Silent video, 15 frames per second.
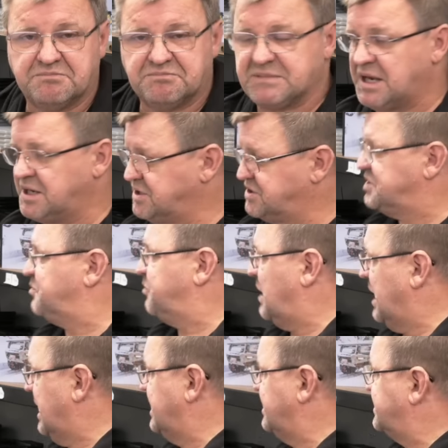That is just
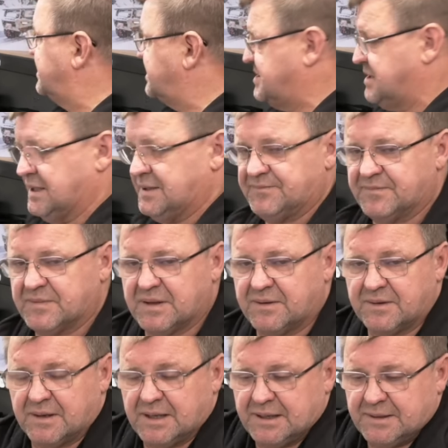plain to see, all
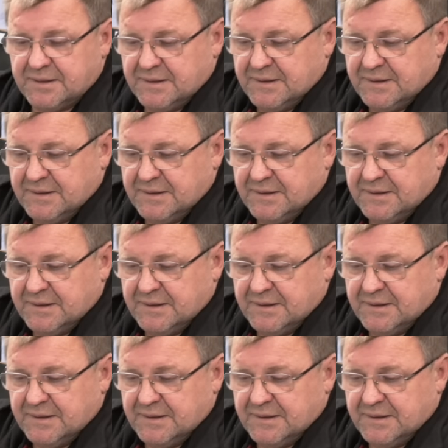right?